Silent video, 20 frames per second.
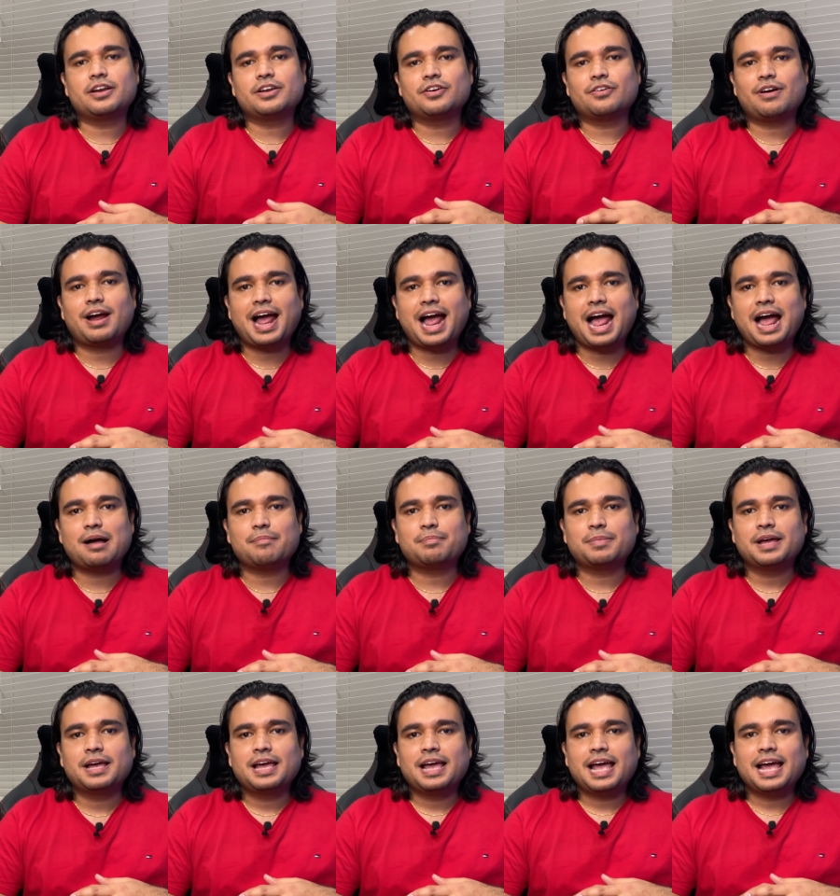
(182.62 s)
your
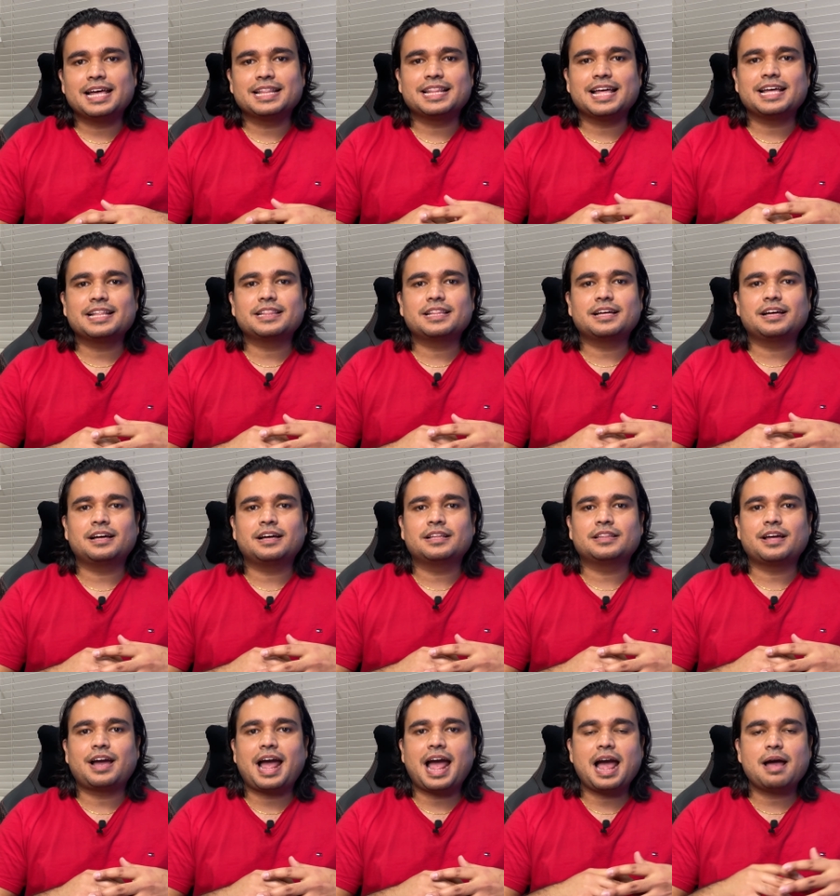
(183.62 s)
app, and then
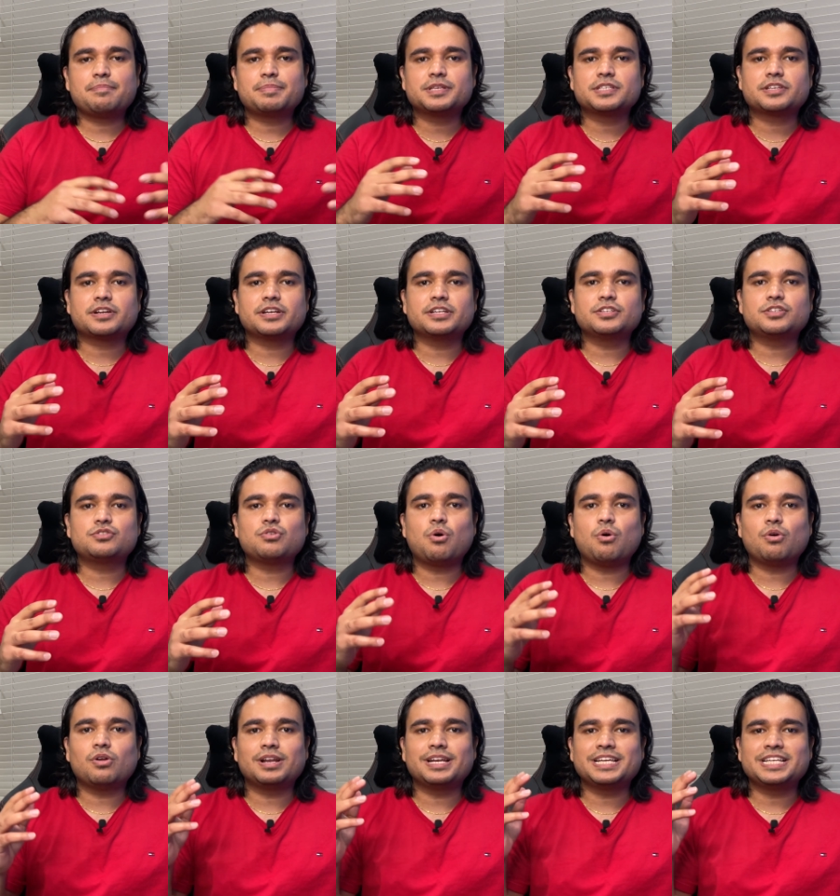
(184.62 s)
the app screen
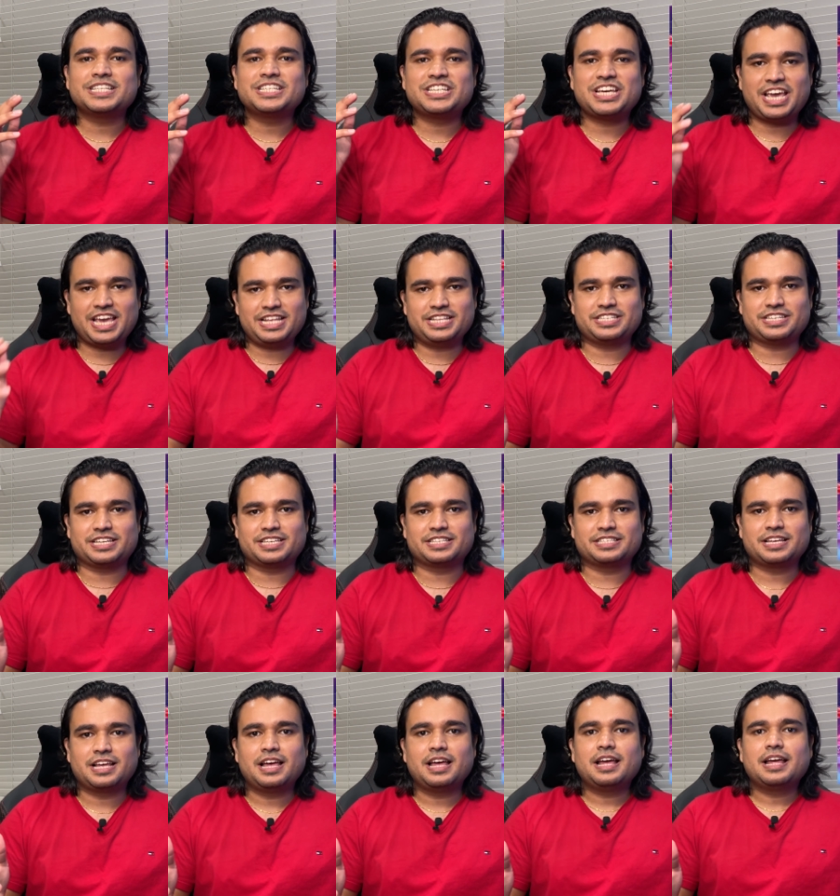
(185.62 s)
totally
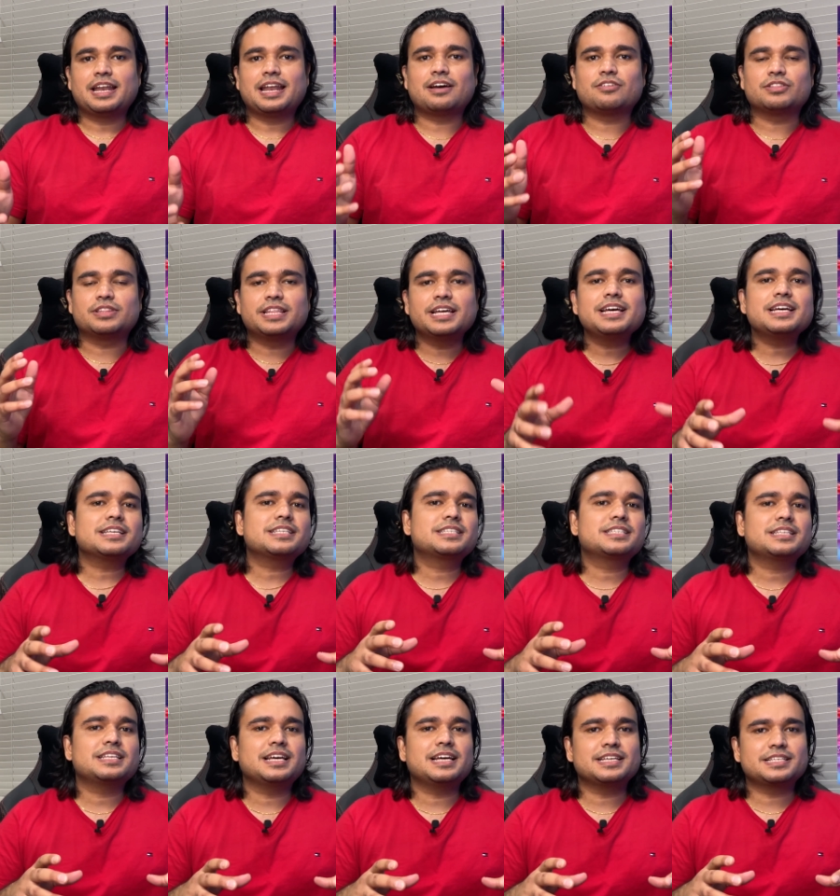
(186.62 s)
changes. Now
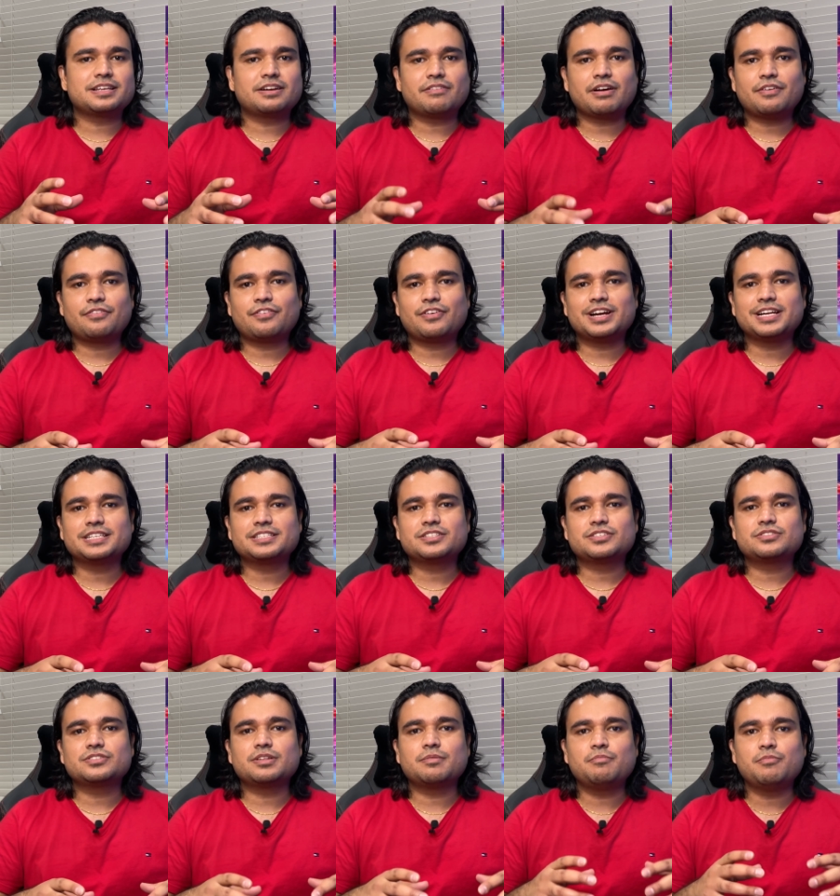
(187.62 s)
this is a reference
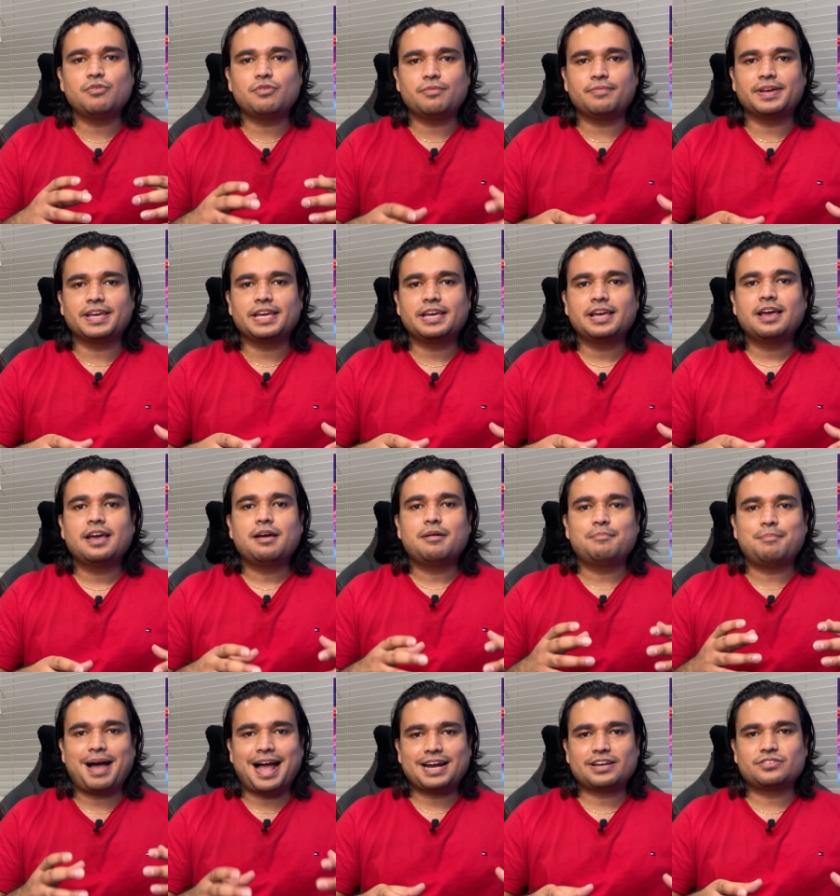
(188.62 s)
to the movie
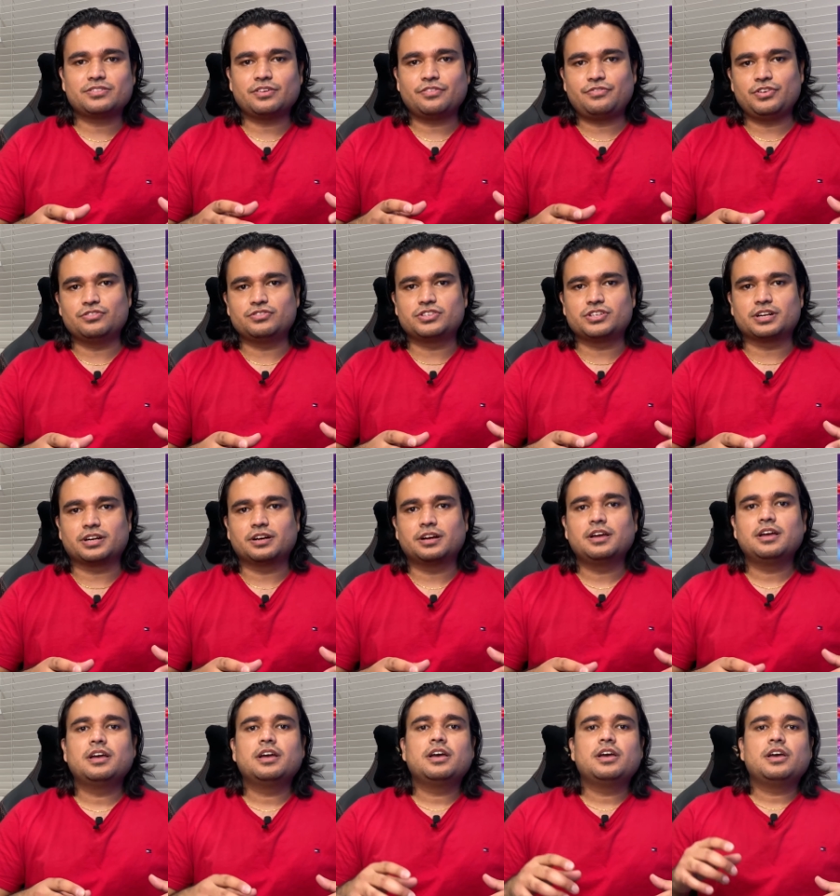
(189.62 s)
Back to the Future.
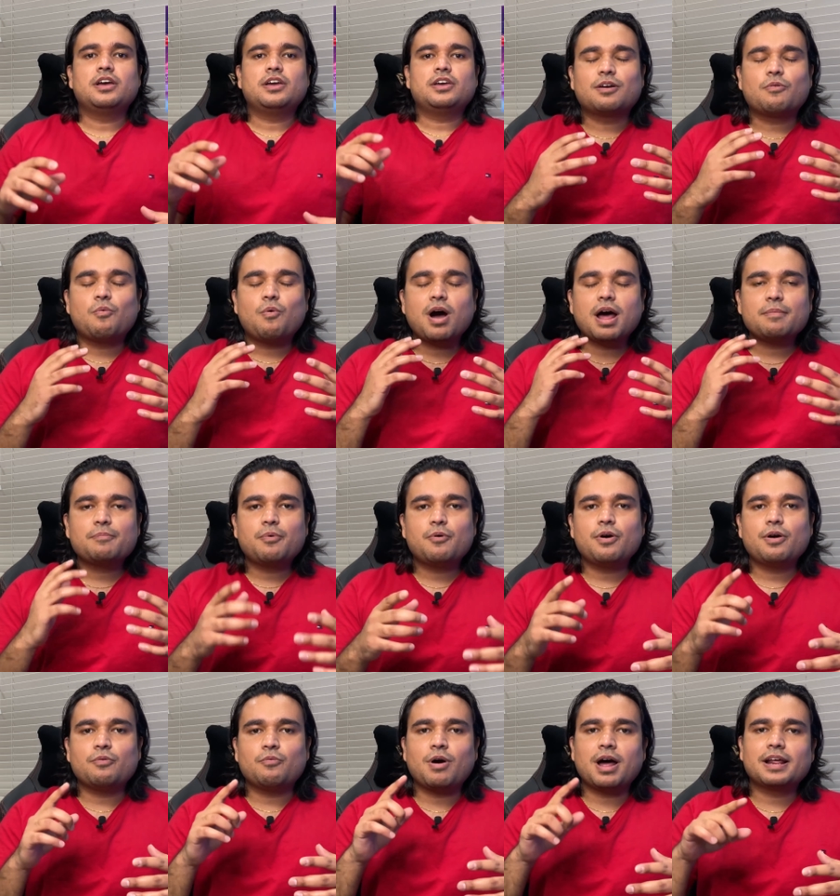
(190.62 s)

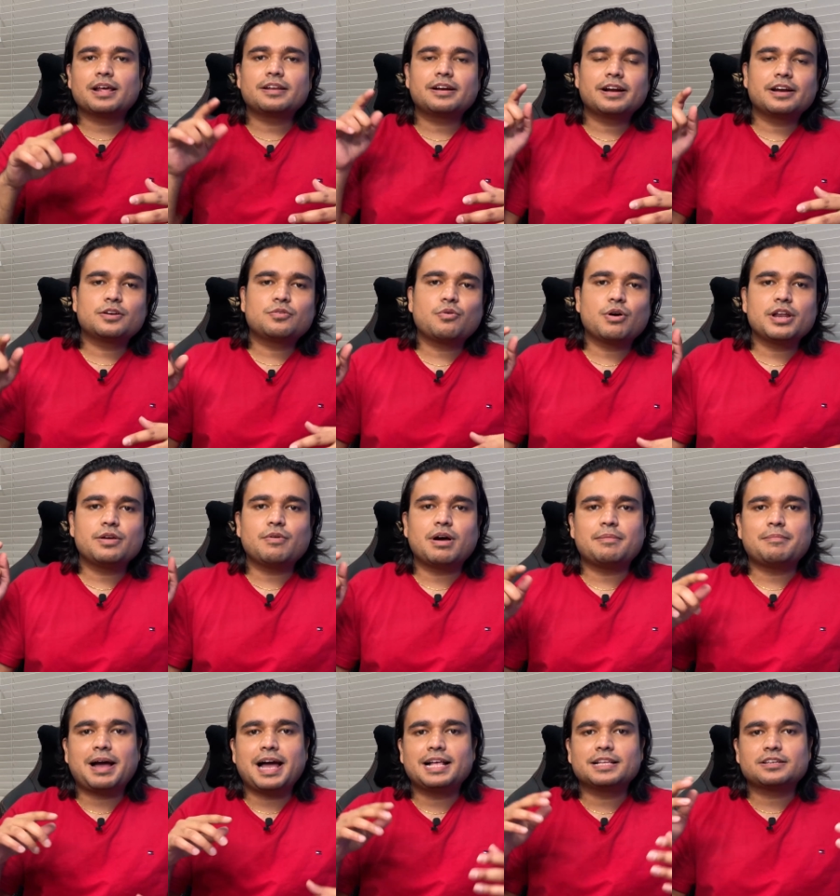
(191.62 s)
121
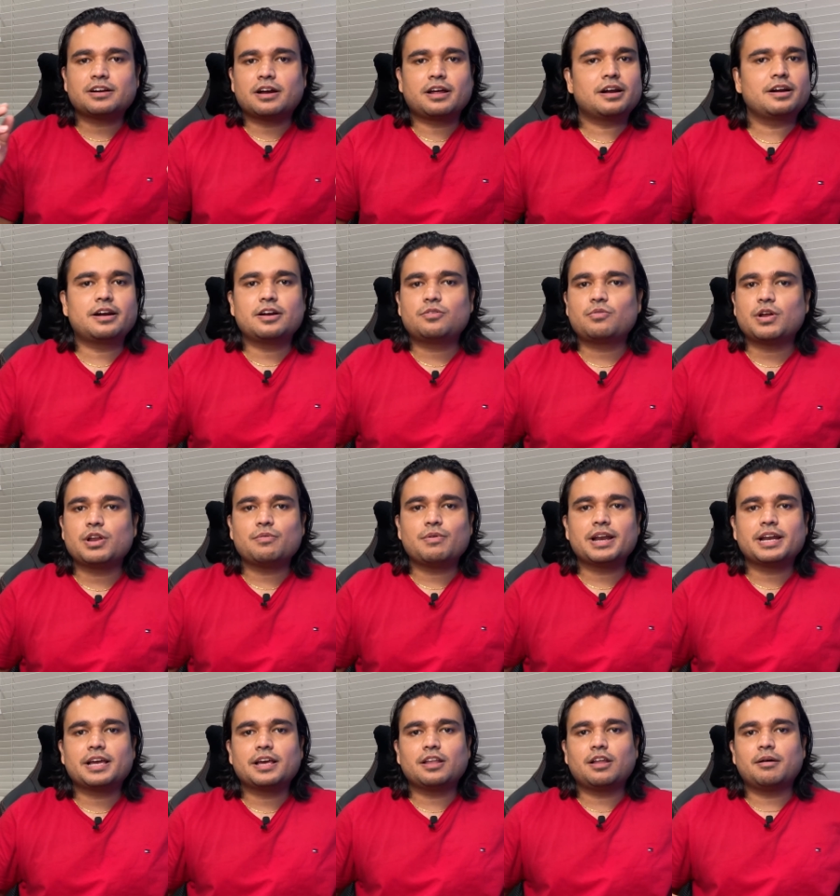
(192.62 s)
miles or
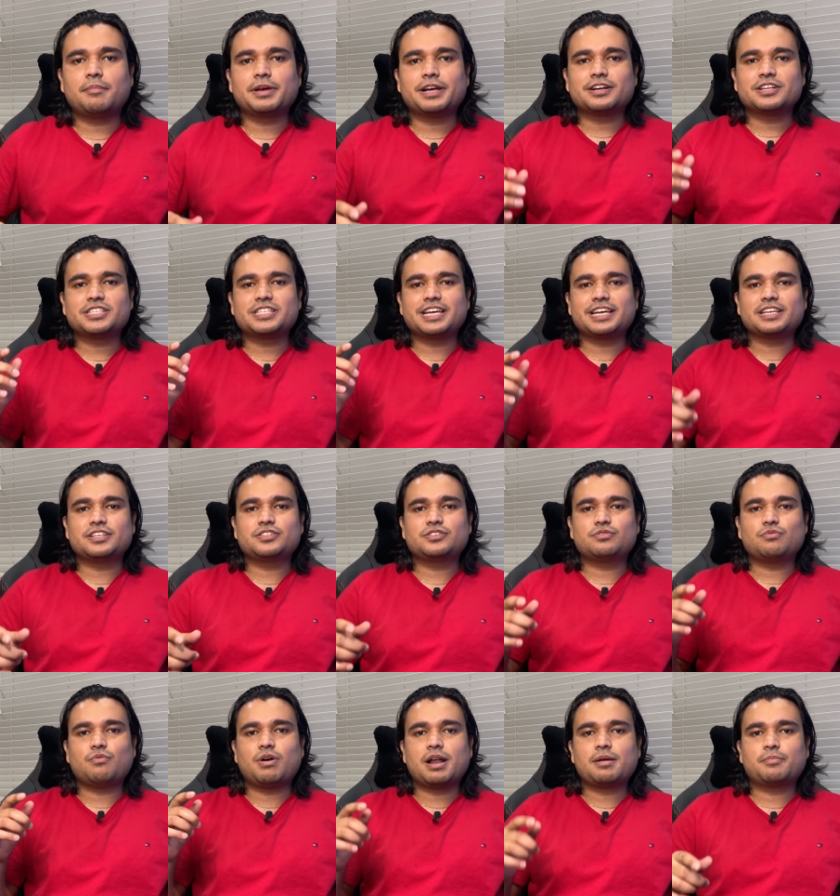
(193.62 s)
121 kilometer changed to
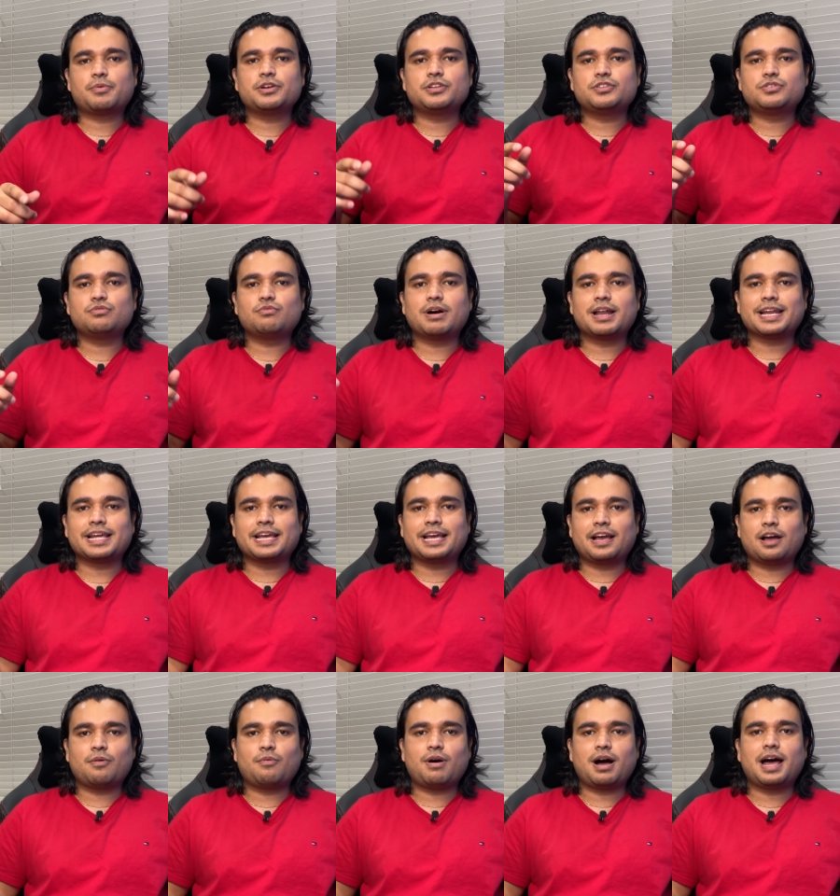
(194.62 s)
1.21
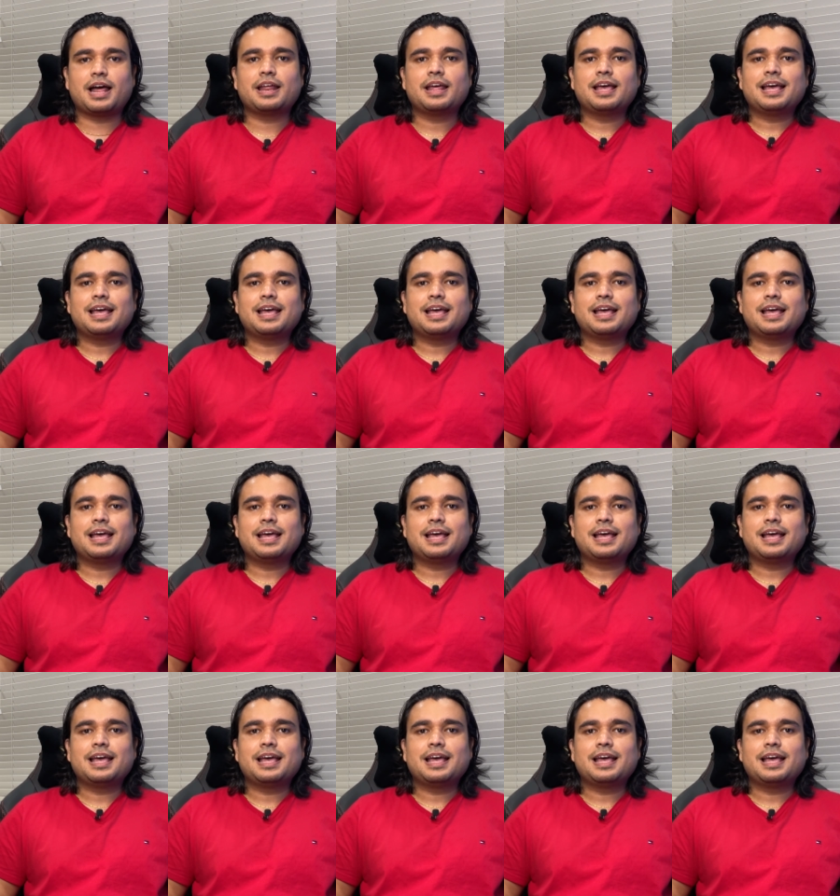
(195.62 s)
gigawatt.